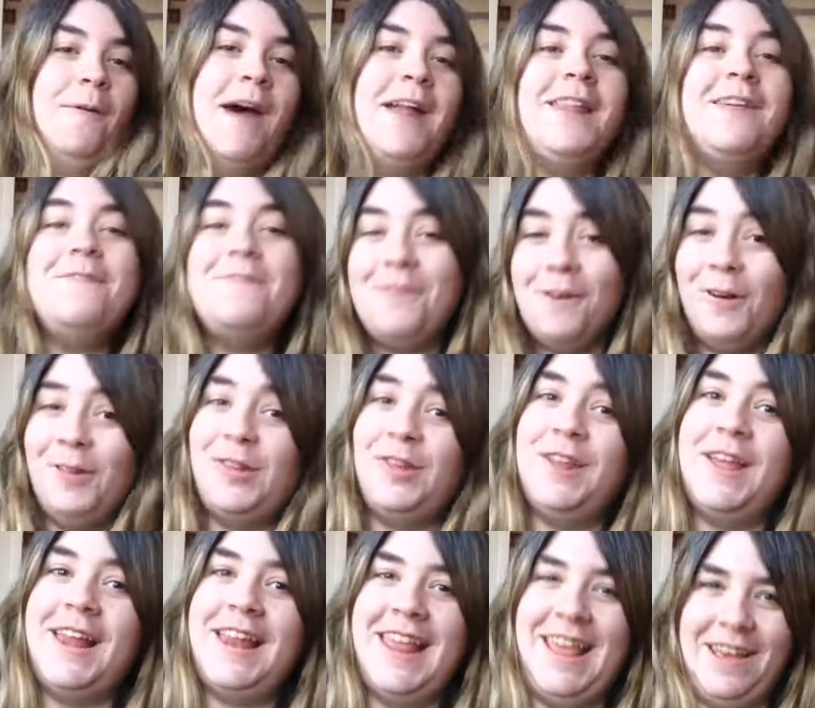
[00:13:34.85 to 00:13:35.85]
Well,
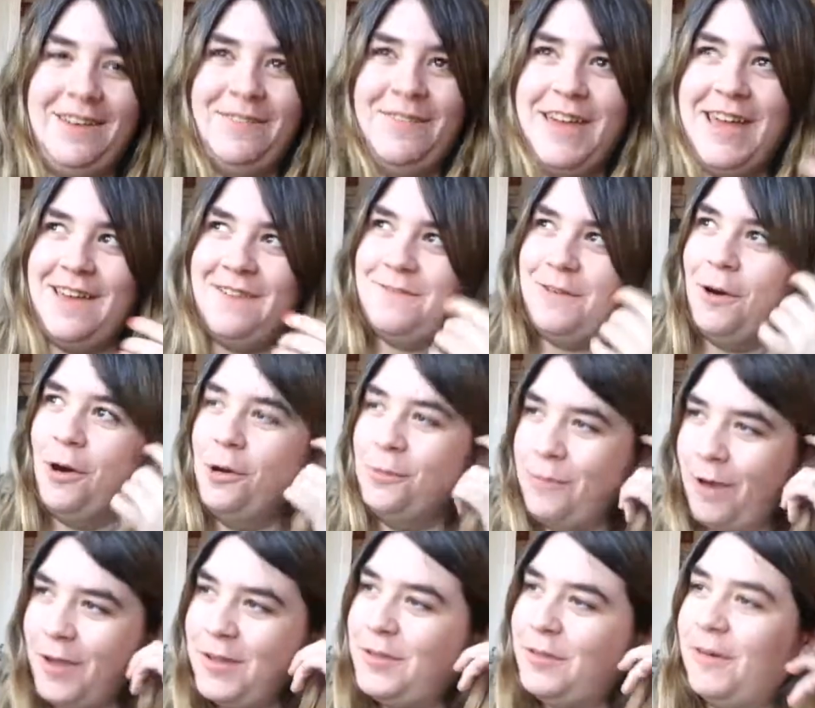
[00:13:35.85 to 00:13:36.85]
unfortunately, we've
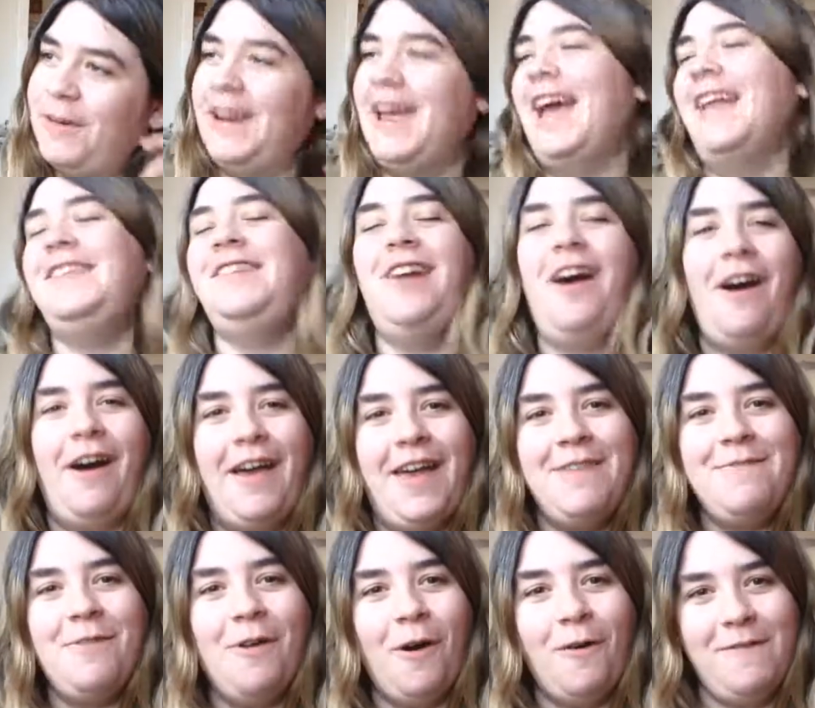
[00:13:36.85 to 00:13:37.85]
almost run out of
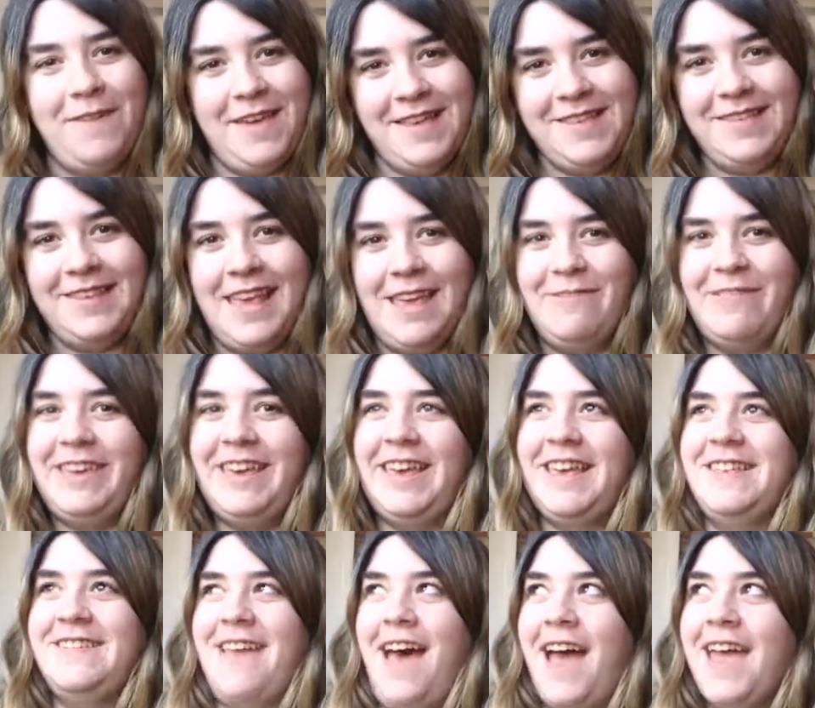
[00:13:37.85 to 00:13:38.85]
time, obviously,
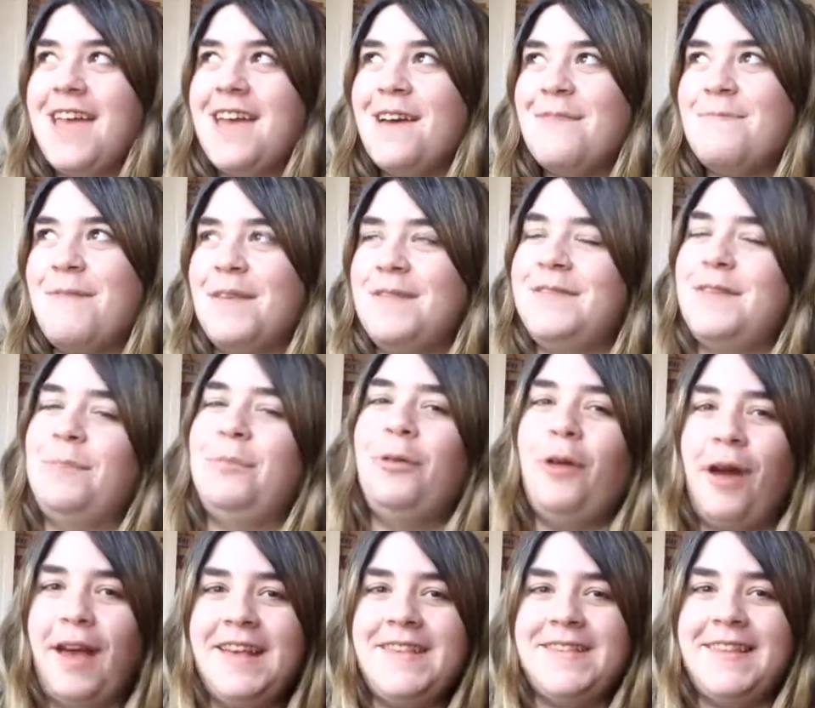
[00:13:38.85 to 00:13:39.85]
because I am
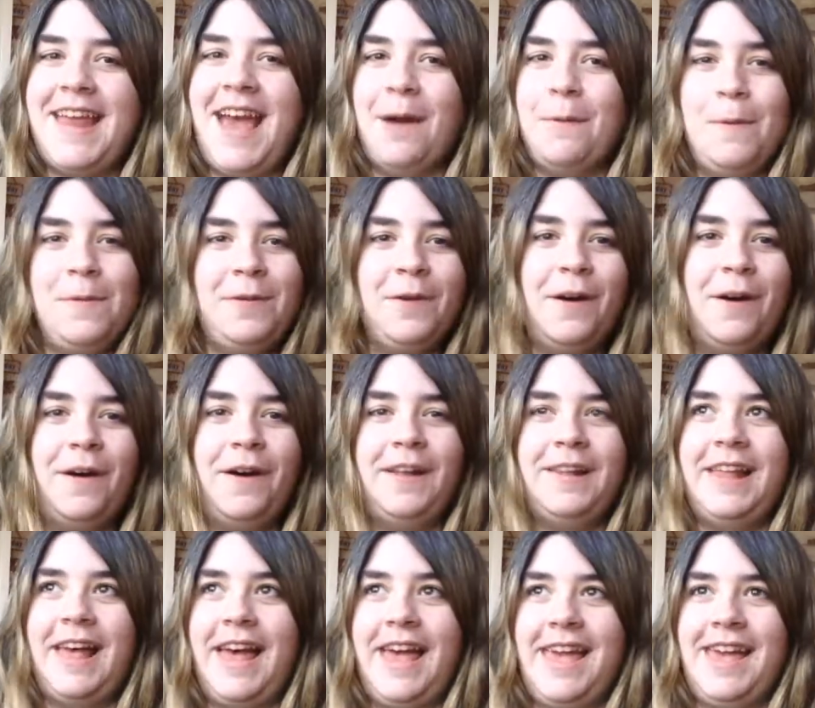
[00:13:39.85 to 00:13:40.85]
surprised in how it's
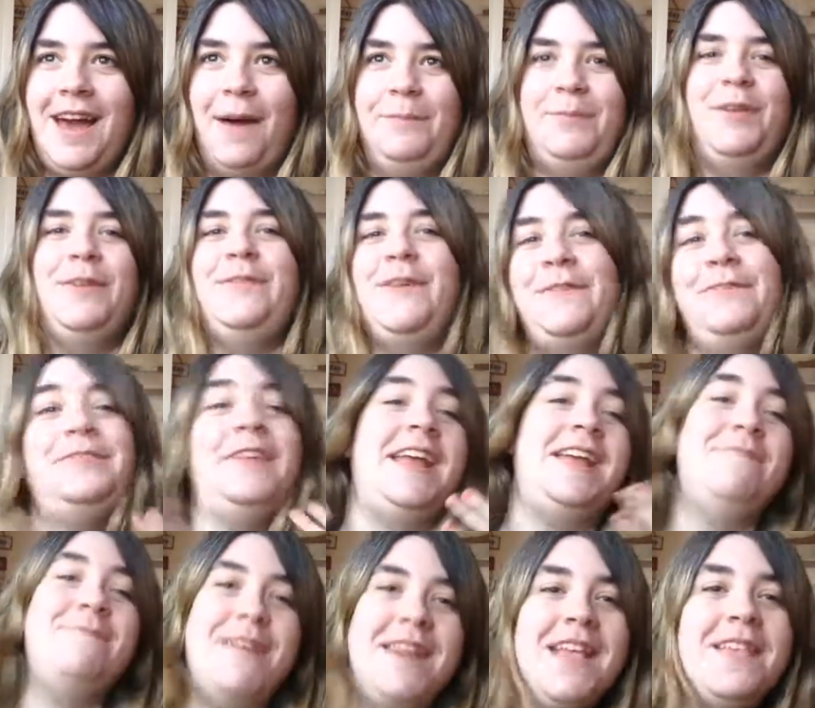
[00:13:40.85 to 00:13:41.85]
got like up to
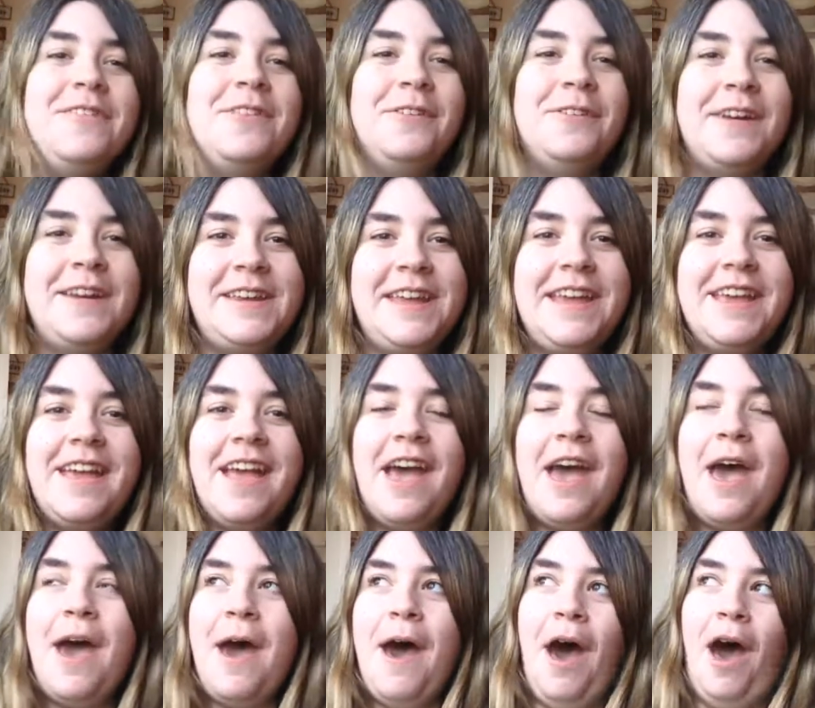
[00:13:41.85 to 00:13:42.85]
15 minutes already
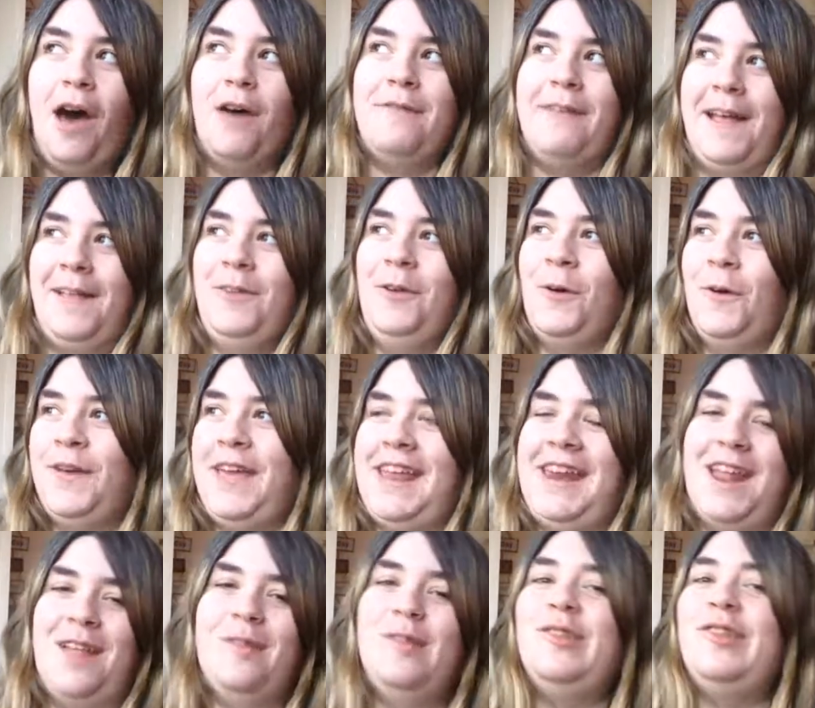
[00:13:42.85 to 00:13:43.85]
of like
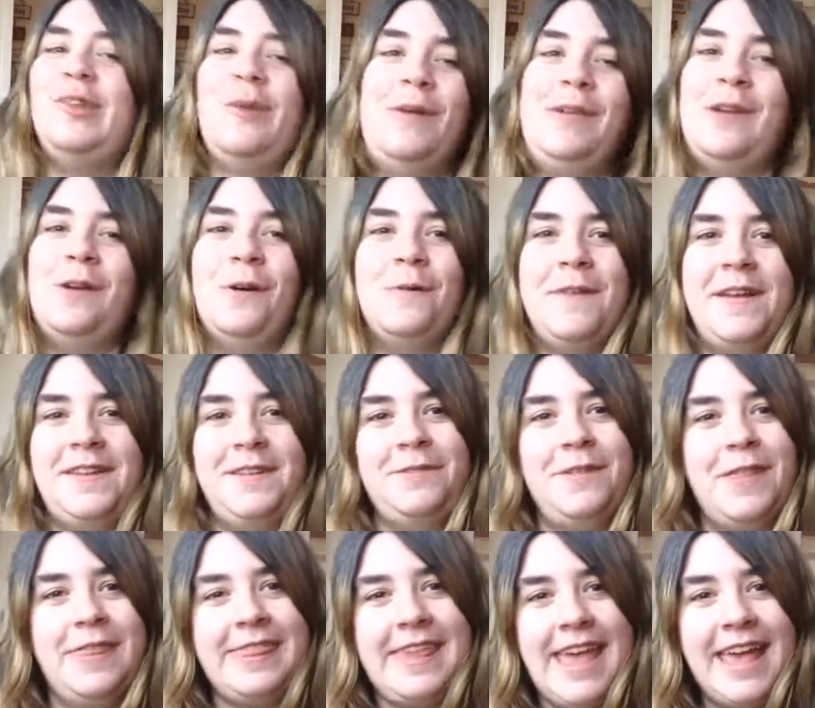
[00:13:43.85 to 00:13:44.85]
talking and showing you all my
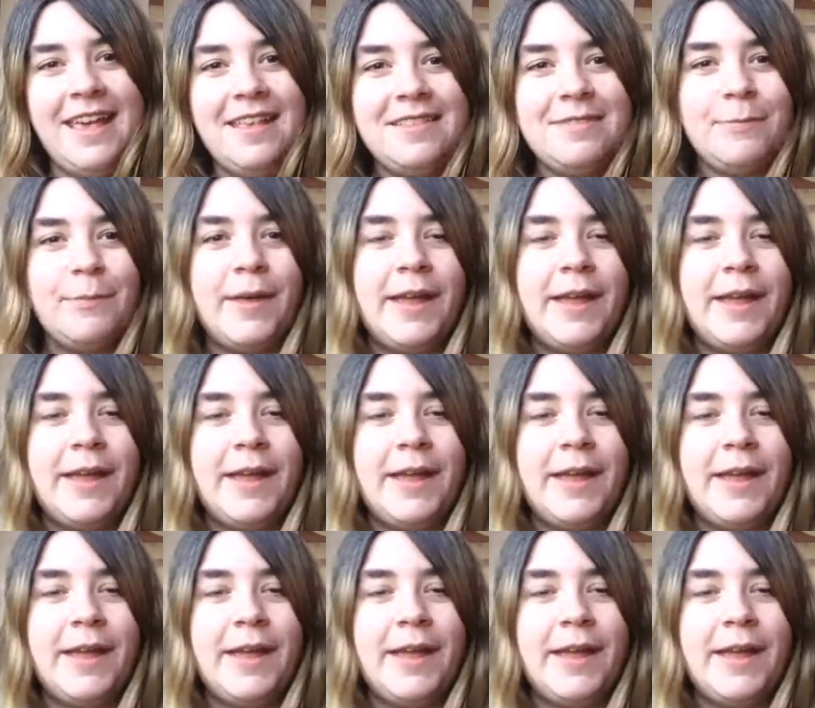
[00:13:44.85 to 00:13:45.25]
different things.